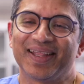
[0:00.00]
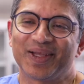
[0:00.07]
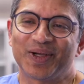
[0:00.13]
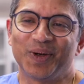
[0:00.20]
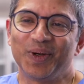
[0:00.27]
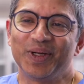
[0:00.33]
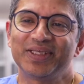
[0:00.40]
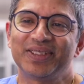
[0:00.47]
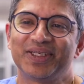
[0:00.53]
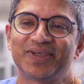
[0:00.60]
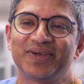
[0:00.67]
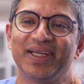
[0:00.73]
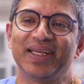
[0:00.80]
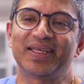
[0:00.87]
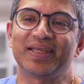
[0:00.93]
The goal is to
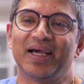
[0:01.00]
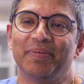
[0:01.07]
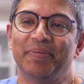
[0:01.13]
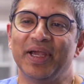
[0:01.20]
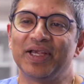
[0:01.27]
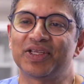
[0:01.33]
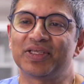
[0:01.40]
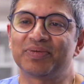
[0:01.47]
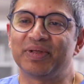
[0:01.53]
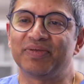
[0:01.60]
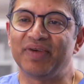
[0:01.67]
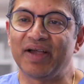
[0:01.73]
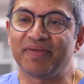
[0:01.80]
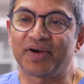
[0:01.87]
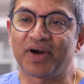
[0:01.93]
treat patients with
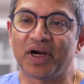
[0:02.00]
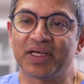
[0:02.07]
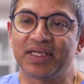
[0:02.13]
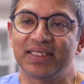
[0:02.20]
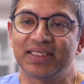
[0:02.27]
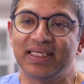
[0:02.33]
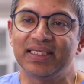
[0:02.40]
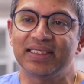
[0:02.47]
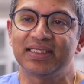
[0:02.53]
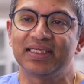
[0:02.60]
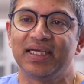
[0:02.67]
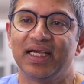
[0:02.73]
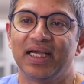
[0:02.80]
valvular heart disease